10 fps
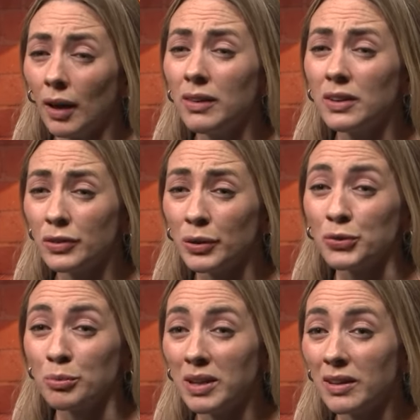think
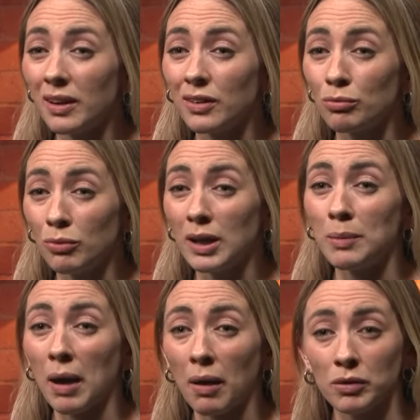social media is a really
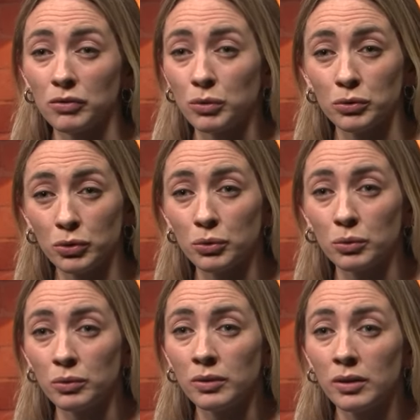powerful
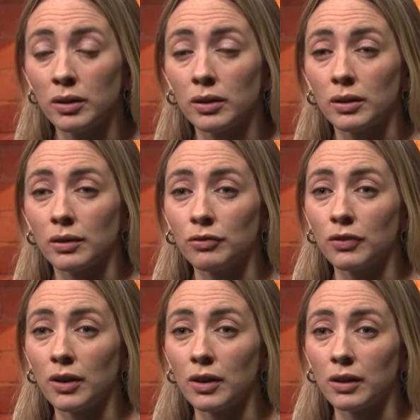tool
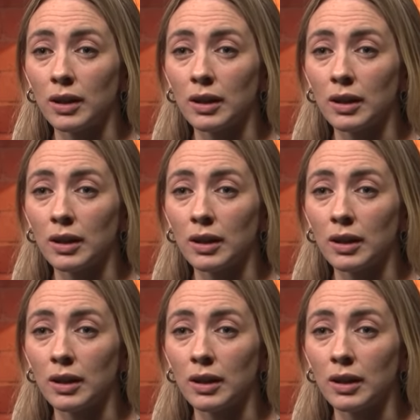for